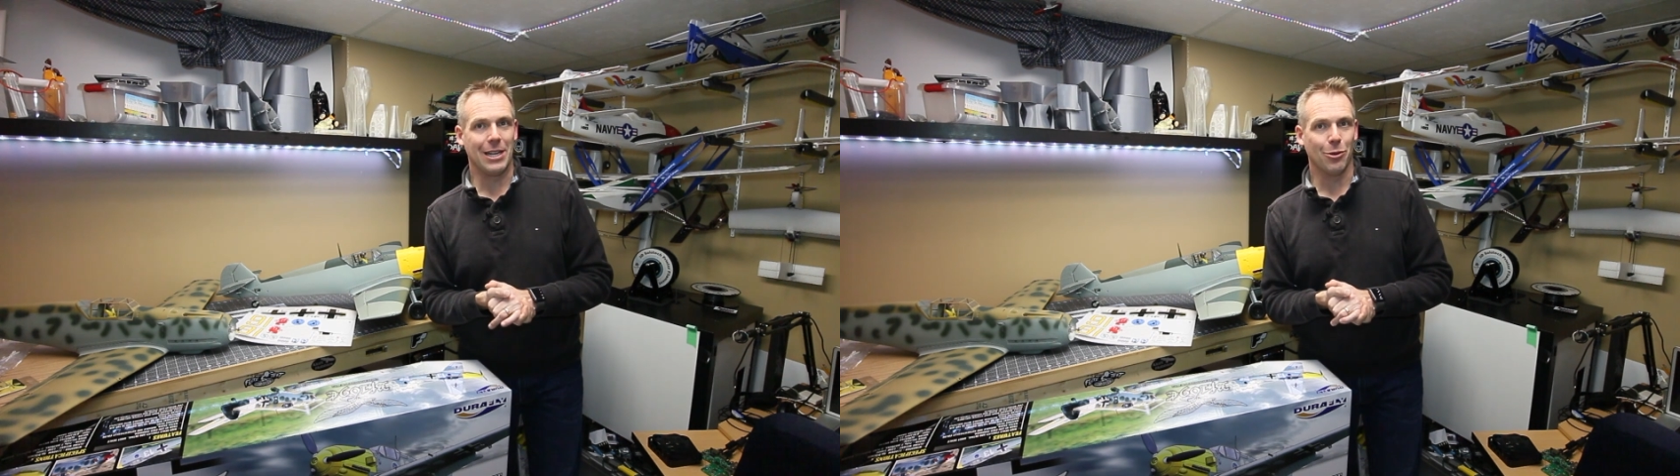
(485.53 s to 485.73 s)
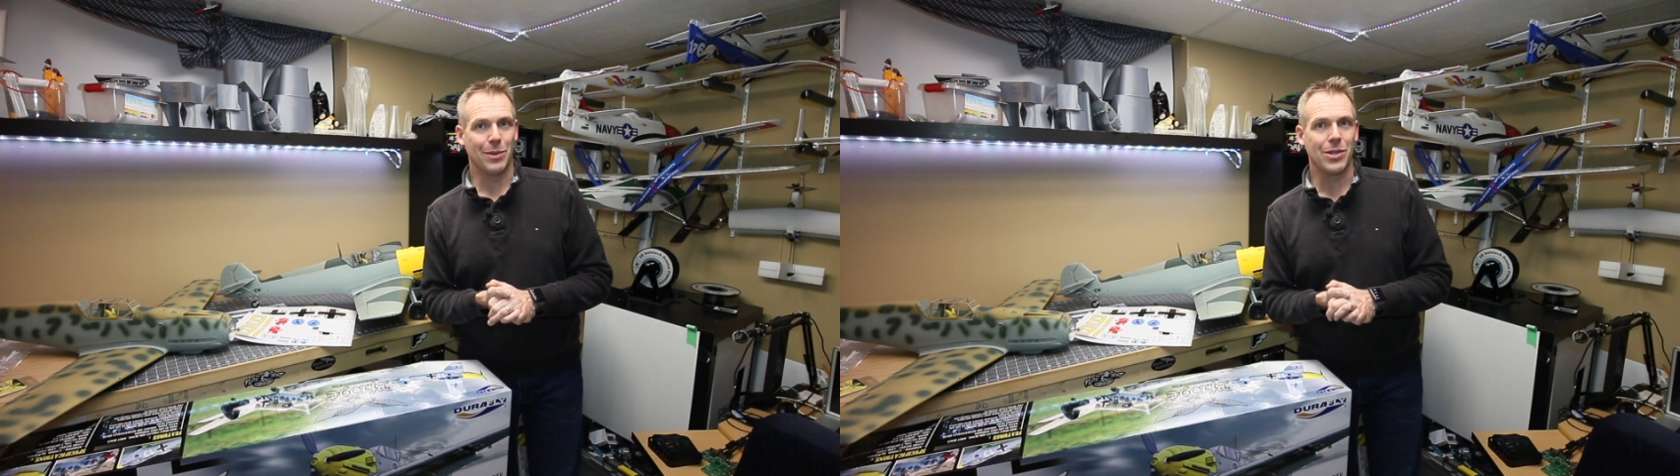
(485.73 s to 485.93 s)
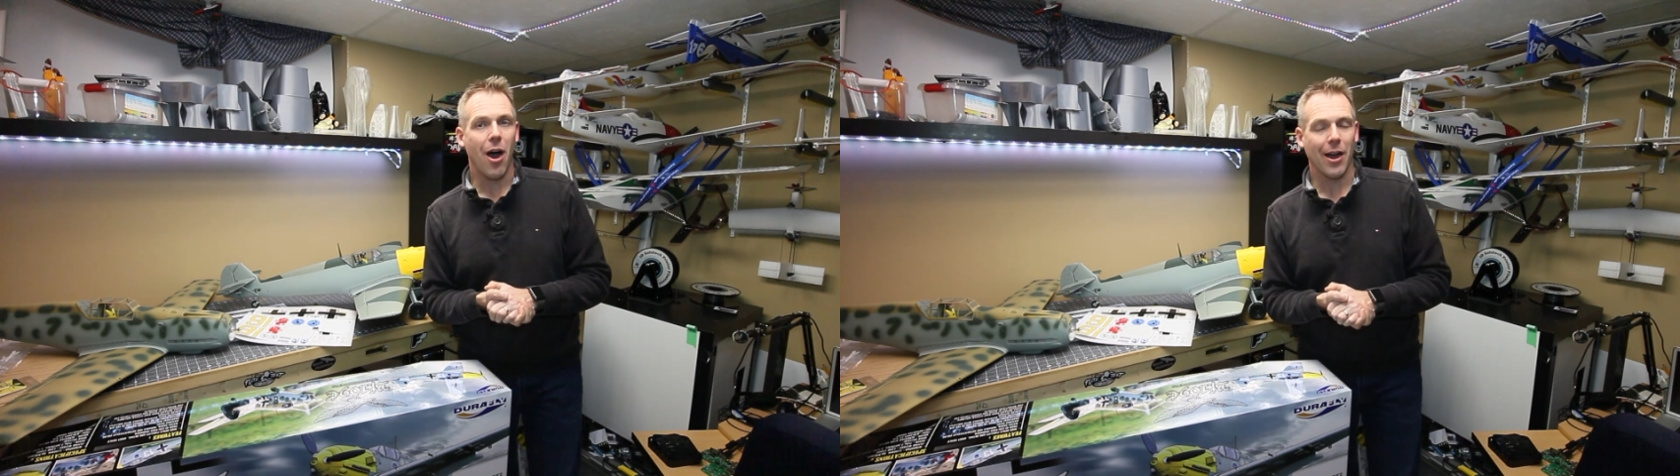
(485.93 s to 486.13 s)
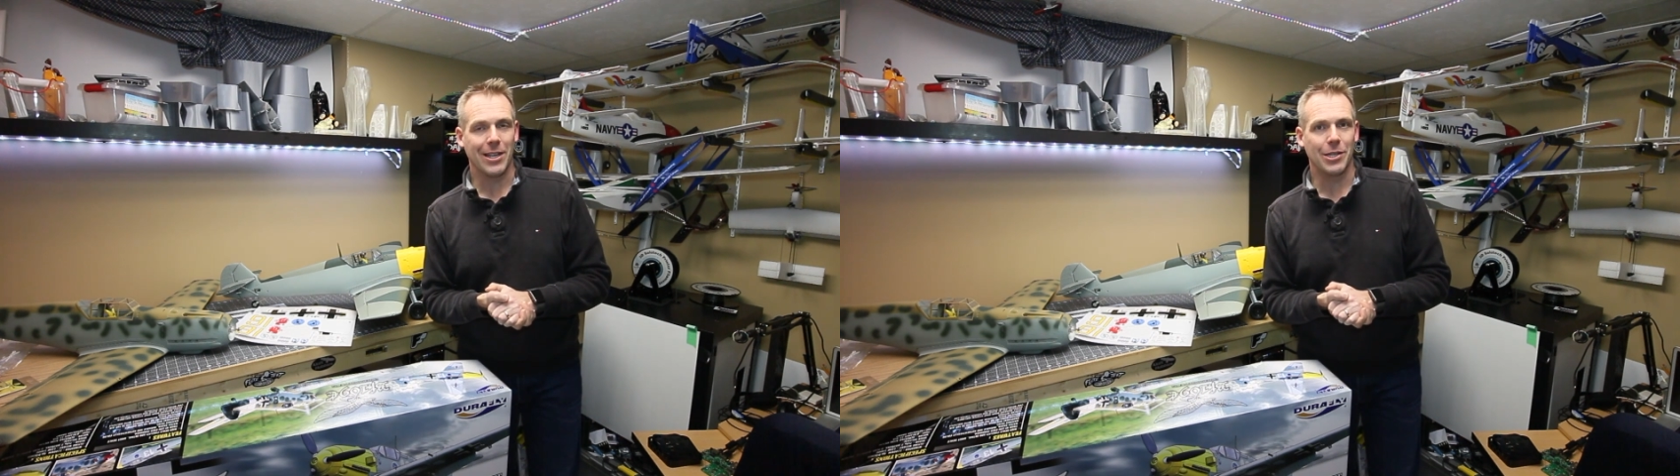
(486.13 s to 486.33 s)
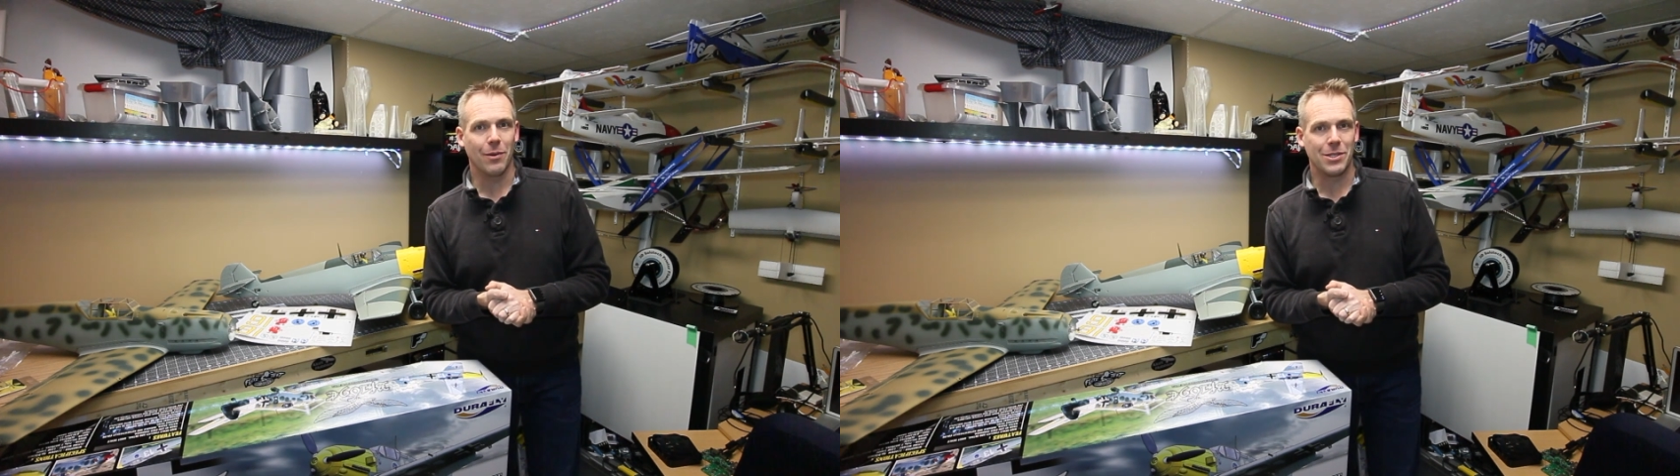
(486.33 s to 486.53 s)
and he'll be
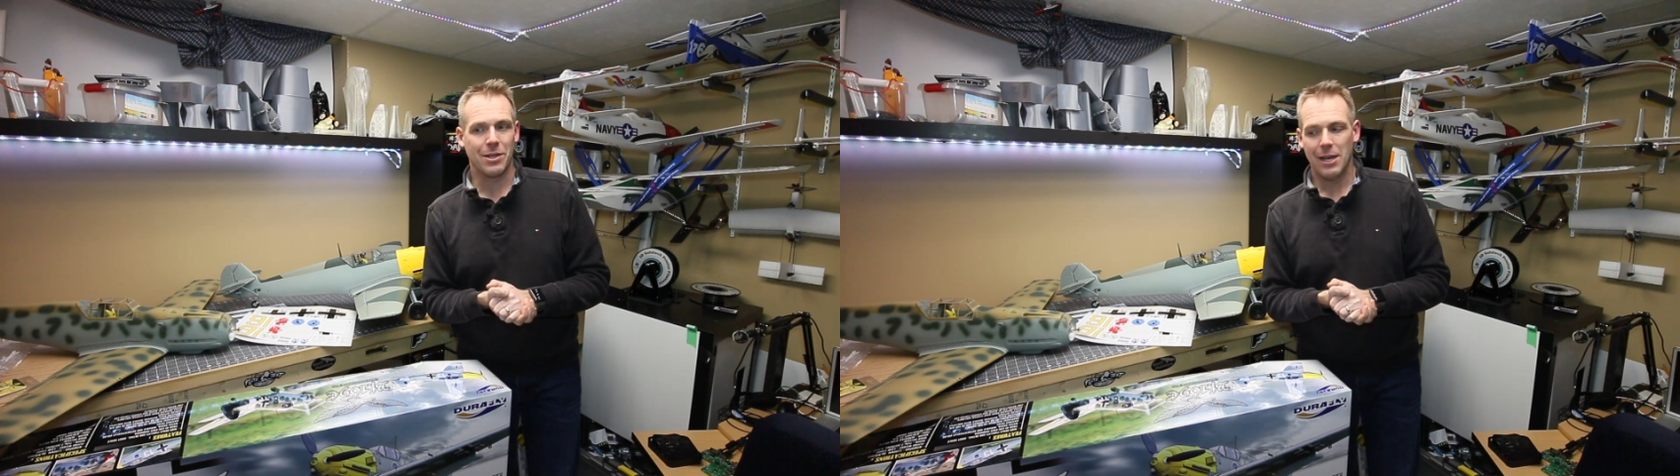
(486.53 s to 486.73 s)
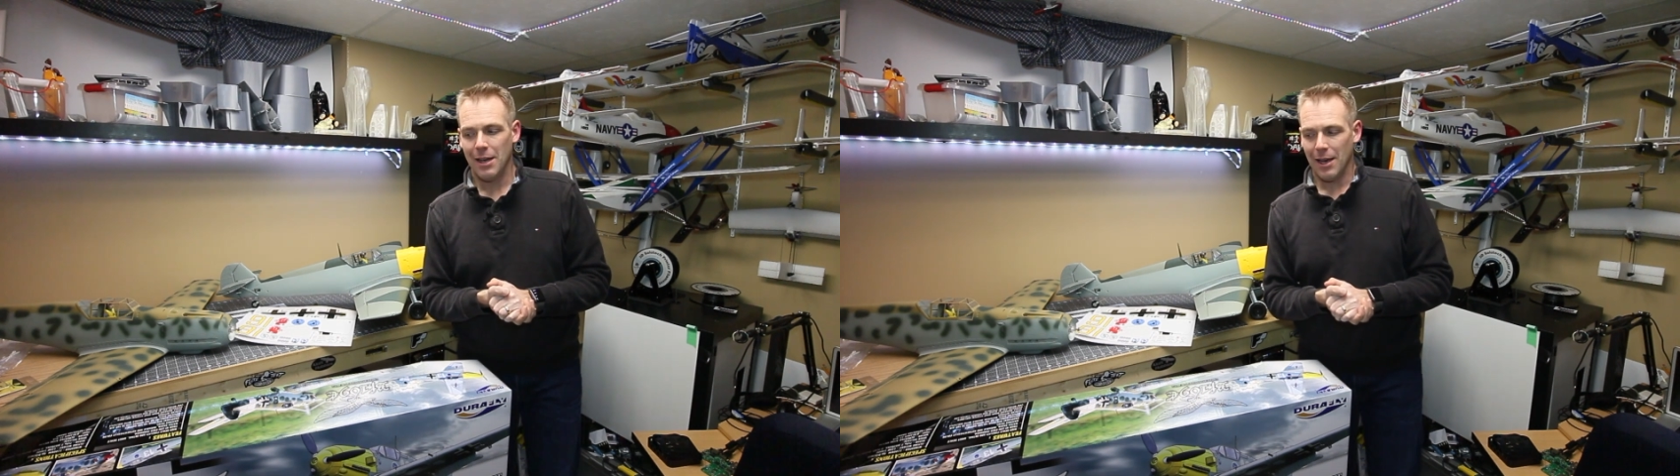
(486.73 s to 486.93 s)
talking to us.